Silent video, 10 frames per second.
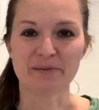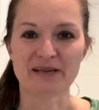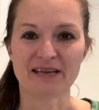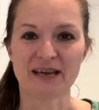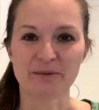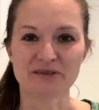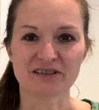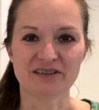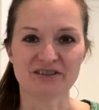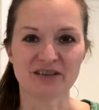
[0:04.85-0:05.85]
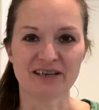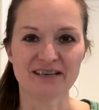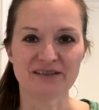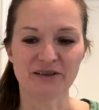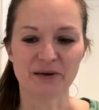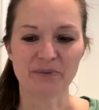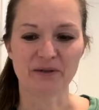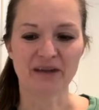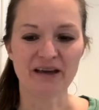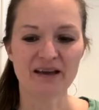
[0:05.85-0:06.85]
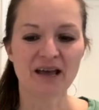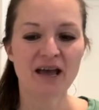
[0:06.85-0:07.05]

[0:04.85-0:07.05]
My camera's a little shaky, sorry about that.